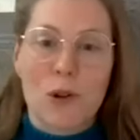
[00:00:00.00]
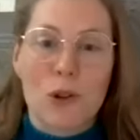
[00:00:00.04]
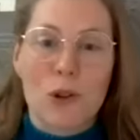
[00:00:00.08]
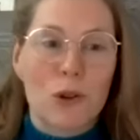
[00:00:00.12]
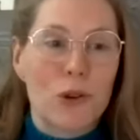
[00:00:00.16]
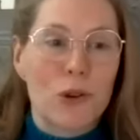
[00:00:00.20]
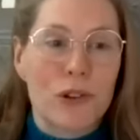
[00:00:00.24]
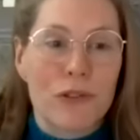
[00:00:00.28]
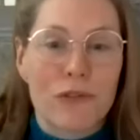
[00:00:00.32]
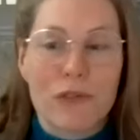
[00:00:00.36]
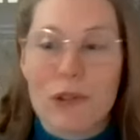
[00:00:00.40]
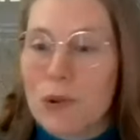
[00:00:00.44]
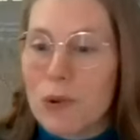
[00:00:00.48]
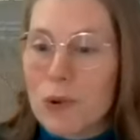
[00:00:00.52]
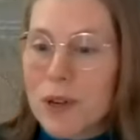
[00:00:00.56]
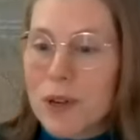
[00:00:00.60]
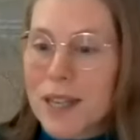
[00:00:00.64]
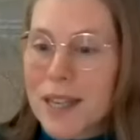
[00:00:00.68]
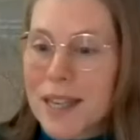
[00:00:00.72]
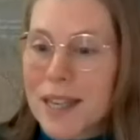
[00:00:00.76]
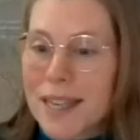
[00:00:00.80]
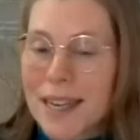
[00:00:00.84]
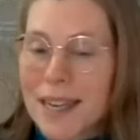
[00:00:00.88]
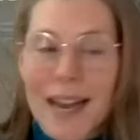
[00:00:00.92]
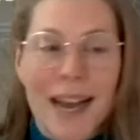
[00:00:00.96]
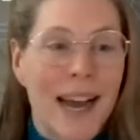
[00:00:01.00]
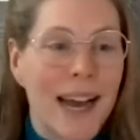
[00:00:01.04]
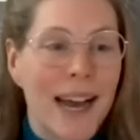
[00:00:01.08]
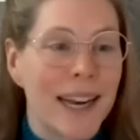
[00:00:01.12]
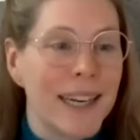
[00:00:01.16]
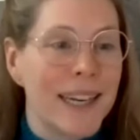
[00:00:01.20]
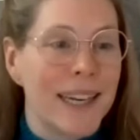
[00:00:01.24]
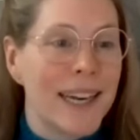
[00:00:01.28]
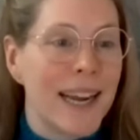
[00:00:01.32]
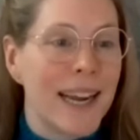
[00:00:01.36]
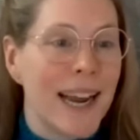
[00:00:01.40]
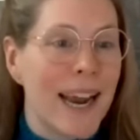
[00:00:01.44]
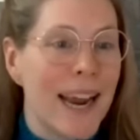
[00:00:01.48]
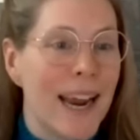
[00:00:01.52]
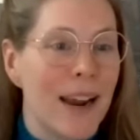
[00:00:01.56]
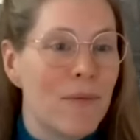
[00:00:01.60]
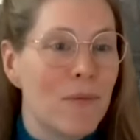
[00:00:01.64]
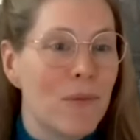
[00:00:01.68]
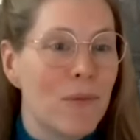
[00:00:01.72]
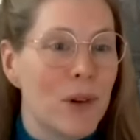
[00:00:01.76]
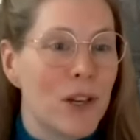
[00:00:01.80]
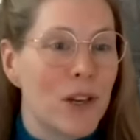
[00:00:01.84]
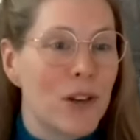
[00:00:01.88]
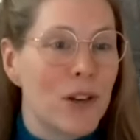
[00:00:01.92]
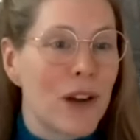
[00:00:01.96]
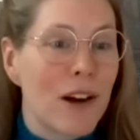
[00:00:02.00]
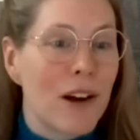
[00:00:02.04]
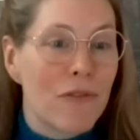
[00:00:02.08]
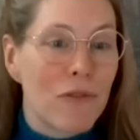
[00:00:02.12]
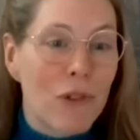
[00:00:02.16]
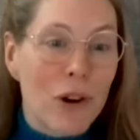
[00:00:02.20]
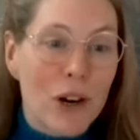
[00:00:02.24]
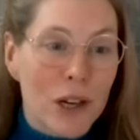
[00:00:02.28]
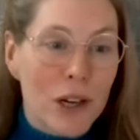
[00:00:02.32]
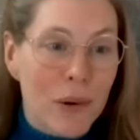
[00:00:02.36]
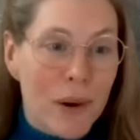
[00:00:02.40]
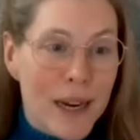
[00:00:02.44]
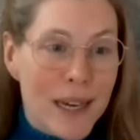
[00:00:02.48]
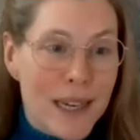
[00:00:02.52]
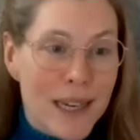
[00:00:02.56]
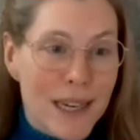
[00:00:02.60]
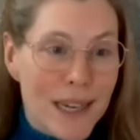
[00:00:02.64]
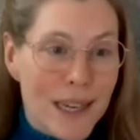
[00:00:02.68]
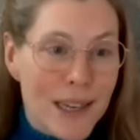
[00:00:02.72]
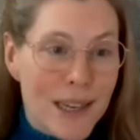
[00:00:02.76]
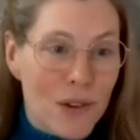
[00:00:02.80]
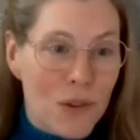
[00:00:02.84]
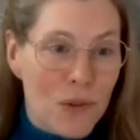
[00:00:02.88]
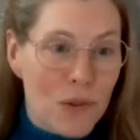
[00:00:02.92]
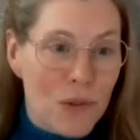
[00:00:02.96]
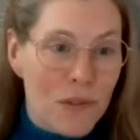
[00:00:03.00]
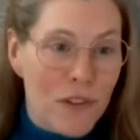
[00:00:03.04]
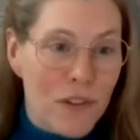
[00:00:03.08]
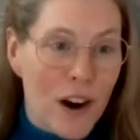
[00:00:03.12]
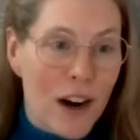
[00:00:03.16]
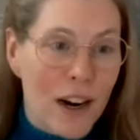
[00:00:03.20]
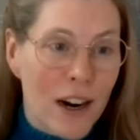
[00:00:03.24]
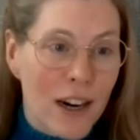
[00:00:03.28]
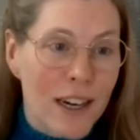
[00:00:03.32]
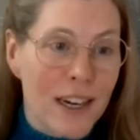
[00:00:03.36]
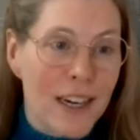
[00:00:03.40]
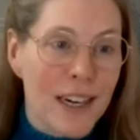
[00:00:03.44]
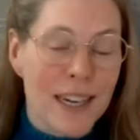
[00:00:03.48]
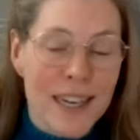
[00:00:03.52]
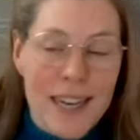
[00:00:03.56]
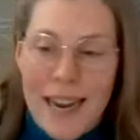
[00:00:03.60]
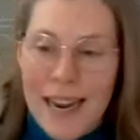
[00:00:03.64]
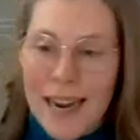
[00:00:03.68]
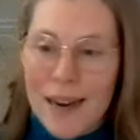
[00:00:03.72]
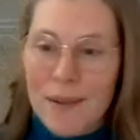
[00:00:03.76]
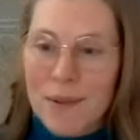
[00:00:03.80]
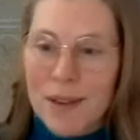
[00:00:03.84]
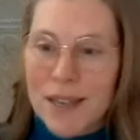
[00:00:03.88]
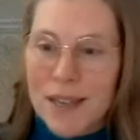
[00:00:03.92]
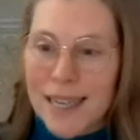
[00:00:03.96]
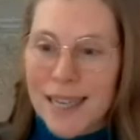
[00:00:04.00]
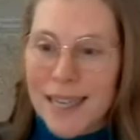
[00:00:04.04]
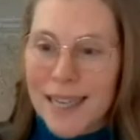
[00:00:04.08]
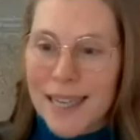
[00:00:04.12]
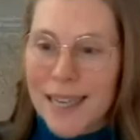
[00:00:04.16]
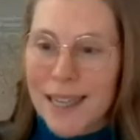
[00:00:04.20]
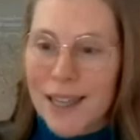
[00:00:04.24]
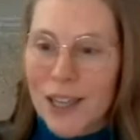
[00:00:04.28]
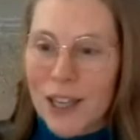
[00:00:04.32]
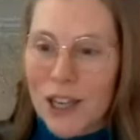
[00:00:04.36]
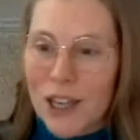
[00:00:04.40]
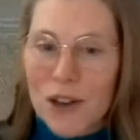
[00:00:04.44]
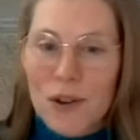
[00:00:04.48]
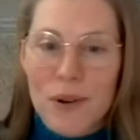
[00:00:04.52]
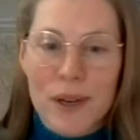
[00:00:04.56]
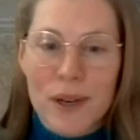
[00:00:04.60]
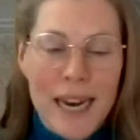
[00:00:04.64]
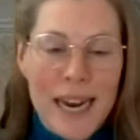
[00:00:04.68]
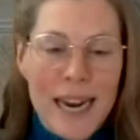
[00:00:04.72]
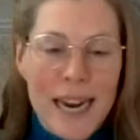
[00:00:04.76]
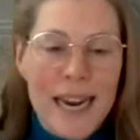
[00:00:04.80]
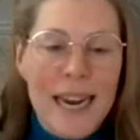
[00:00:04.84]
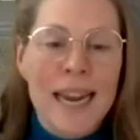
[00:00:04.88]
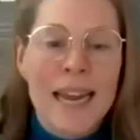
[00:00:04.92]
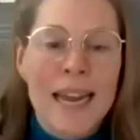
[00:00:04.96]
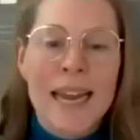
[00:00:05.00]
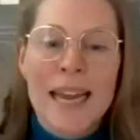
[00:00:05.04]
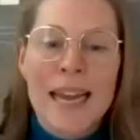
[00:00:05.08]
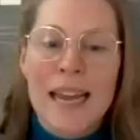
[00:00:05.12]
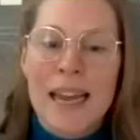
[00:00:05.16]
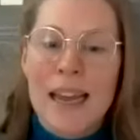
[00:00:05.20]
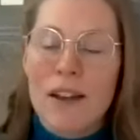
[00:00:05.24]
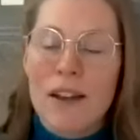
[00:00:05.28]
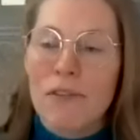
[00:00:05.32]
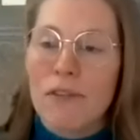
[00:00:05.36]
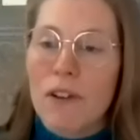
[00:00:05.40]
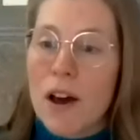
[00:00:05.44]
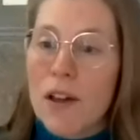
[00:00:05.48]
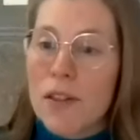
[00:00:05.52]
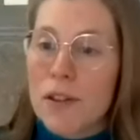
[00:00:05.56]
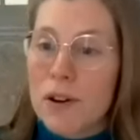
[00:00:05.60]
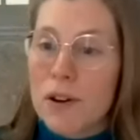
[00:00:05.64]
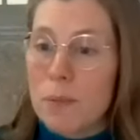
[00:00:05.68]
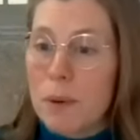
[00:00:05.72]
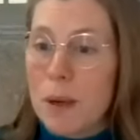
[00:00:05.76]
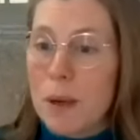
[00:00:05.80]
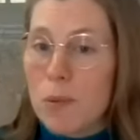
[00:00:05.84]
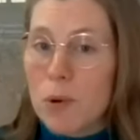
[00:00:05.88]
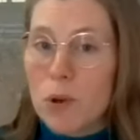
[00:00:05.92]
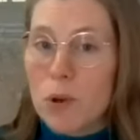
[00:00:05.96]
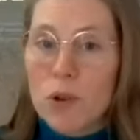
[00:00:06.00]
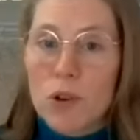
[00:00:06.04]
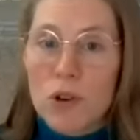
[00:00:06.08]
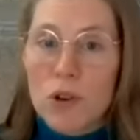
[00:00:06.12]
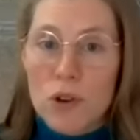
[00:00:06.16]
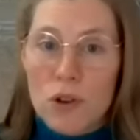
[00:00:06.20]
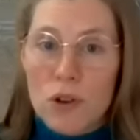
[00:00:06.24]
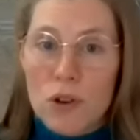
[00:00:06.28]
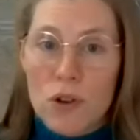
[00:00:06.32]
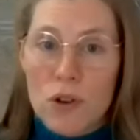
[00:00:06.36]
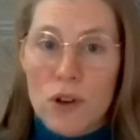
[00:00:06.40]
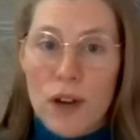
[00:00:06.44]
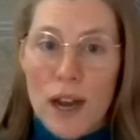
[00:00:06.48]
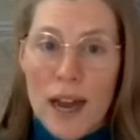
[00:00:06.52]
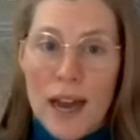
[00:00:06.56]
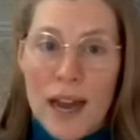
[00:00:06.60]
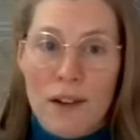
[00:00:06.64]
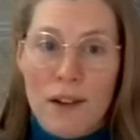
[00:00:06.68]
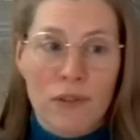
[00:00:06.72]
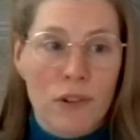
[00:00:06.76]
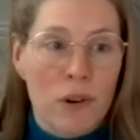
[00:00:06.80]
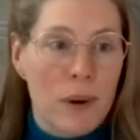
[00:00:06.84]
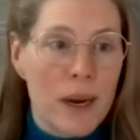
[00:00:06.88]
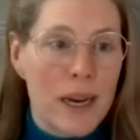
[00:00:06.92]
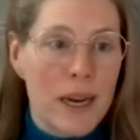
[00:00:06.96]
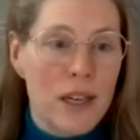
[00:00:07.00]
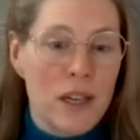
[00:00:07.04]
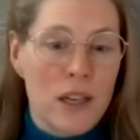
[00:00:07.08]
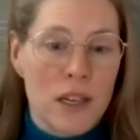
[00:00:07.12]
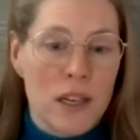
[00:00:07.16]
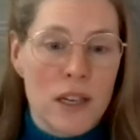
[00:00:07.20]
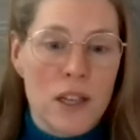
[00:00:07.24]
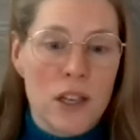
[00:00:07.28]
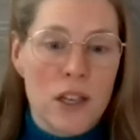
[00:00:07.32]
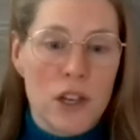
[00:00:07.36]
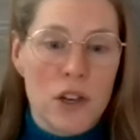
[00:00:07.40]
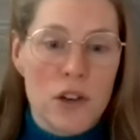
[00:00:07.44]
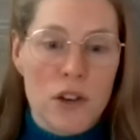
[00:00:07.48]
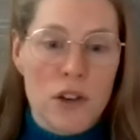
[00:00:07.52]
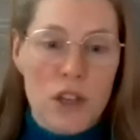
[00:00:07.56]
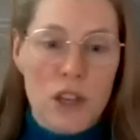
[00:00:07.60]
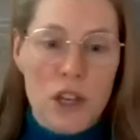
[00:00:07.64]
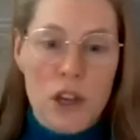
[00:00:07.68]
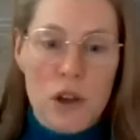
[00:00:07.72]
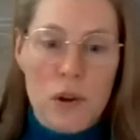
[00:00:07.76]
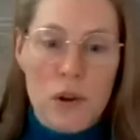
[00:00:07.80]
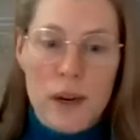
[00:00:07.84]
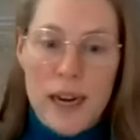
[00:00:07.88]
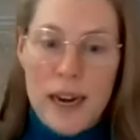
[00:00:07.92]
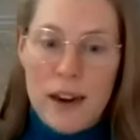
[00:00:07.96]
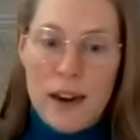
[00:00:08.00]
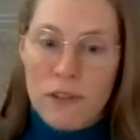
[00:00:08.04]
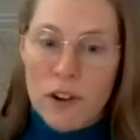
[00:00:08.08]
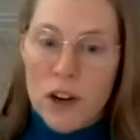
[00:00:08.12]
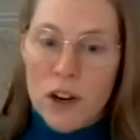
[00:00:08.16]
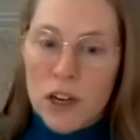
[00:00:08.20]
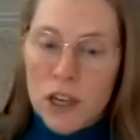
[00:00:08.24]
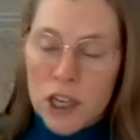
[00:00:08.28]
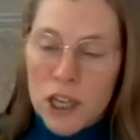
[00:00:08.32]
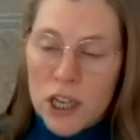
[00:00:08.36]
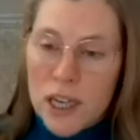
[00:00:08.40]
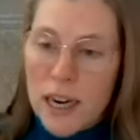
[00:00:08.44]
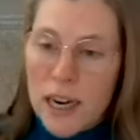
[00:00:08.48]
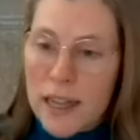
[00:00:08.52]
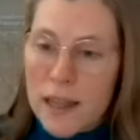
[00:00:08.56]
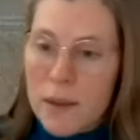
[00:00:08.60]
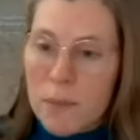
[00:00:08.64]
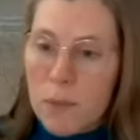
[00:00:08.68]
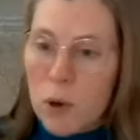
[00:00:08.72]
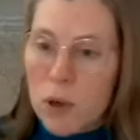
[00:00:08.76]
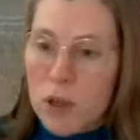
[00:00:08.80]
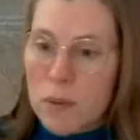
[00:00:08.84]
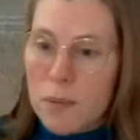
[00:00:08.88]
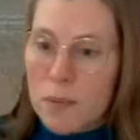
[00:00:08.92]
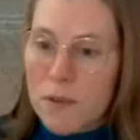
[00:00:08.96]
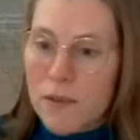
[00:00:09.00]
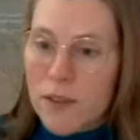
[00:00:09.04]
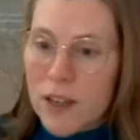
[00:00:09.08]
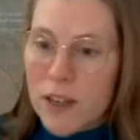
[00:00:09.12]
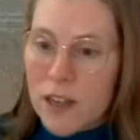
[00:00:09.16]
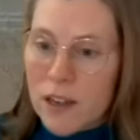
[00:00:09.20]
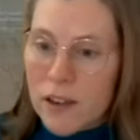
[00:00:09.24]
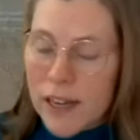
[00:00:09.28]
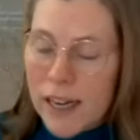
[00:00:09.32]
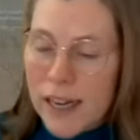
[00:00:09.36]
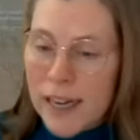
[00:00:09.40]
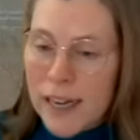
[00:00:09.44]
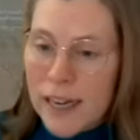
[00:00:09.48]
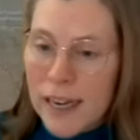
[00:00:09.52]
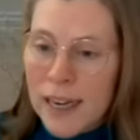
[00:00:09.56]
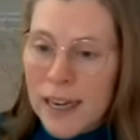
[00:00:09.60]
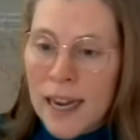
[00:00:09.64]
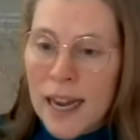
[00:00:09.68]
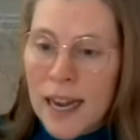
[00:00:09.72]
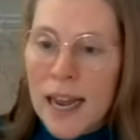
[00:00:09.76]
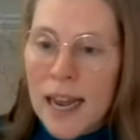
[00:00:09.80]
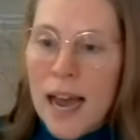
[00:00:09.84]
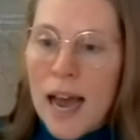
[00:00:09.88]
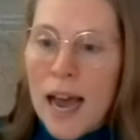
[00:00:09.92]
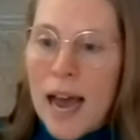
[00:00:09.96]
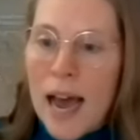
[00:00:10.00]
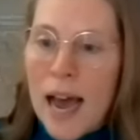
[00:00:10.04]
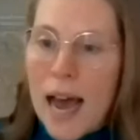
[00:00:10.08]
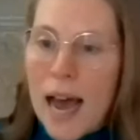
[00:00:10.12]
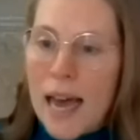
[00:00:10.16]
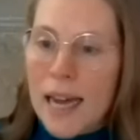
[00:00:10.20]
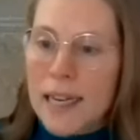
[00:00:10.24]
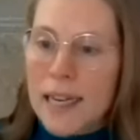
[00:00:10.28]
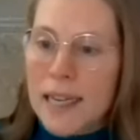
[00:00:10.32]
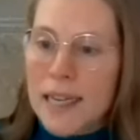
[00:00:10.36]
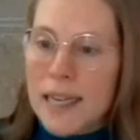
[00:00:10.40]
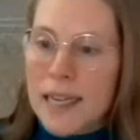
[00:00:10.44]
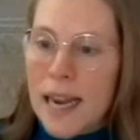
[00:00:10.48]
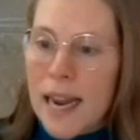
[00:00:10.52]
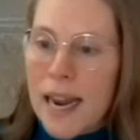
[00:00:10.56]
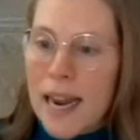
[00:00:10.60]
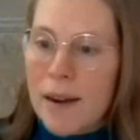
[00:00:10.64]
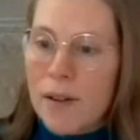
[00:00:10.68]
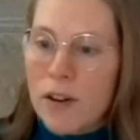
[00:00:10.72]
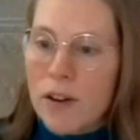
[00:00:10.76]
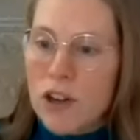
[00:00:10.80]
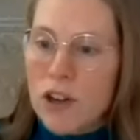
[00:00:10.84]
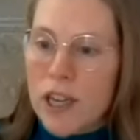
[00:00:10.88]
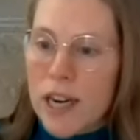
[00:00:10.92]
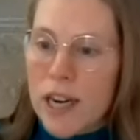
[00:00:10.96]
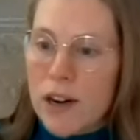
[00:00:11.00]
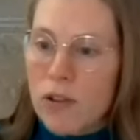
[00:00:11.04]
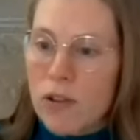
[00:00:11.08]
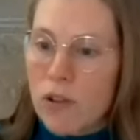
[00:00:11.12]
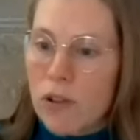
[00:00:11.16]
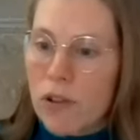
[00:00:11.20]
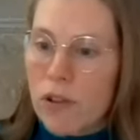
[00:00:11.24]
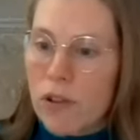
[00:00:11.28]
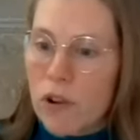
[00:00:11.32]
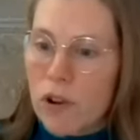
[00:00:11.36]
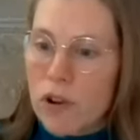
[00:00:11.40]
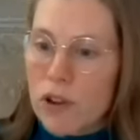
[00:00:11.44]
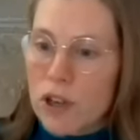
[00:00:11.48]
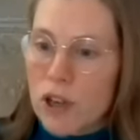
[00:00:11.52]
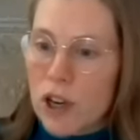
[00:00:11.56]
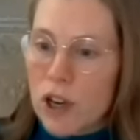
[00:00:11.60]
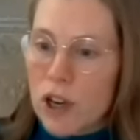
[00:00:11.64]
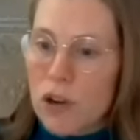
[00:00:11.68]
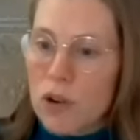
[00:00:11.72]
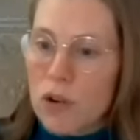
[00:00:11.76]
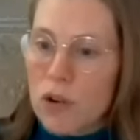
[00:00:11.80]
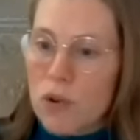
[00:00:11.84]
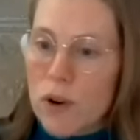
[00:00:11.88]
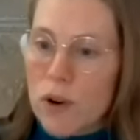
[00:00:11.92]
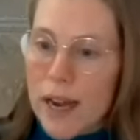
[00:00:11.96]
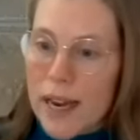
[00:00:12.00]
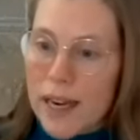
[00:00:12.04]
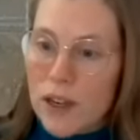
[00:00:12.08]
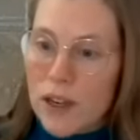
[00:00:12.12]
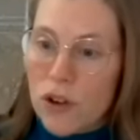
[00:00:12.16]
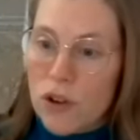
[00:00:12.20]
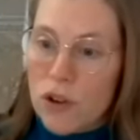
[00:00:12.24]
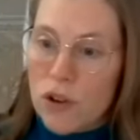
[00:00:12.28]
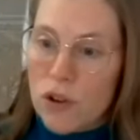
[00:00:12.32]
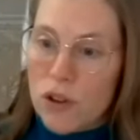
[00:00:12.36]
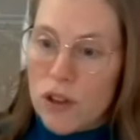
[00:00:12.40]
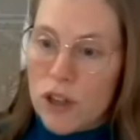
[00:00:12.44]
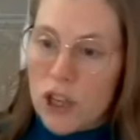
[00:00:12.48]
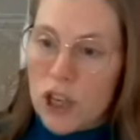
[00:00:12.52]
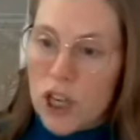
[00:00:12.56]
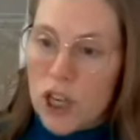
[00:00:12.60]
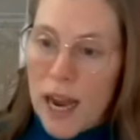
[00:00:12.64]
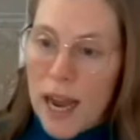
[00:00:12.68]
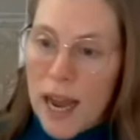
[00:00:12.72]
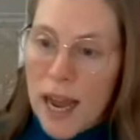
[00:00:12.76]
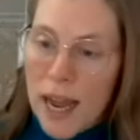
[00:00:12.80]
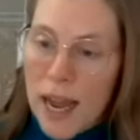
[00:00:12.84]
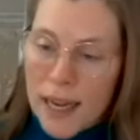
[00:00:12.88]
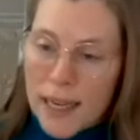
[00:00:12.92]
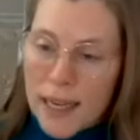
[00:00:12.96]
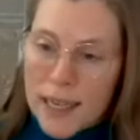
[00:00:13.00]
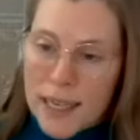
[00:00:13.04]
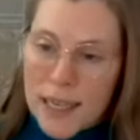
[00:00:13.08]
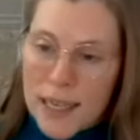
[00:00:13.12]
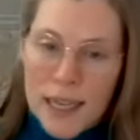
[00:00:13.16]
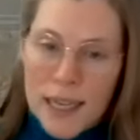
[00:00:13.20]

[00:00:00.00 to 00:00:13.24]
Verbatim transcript: whole load of notes, and um, we do have one question so far um, sitting in the Q and A. If other people do have questions, use the Q and A function at the bottom of the screen, and uh, your general thoughts can go into the chat.